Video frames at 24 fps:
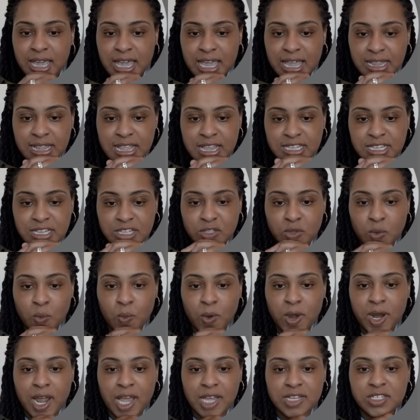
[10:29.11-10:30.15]
And this is the
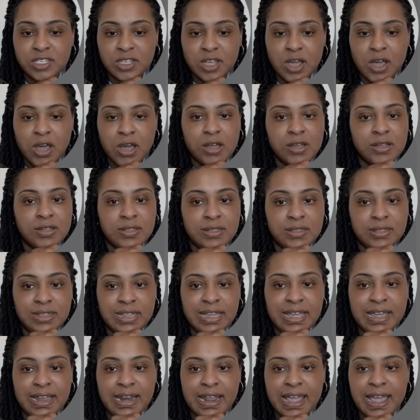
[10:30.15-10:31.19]
one I saw
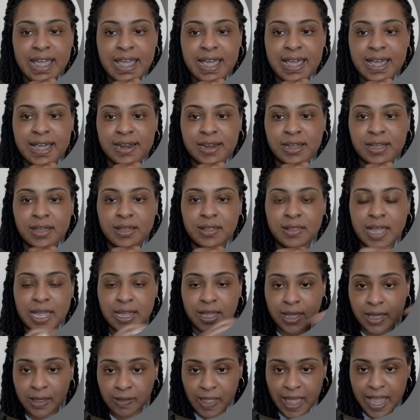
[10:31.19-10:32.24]
that had
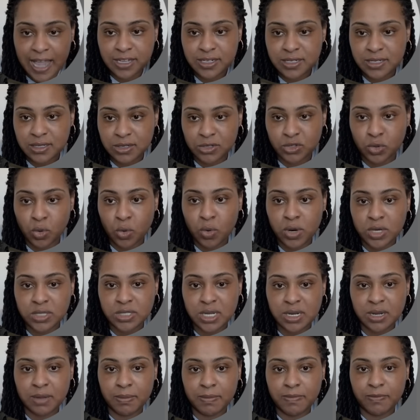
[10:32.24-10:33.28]
like glass doors
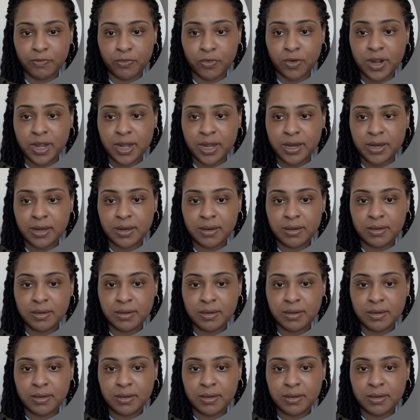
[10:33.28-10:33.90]
in the front.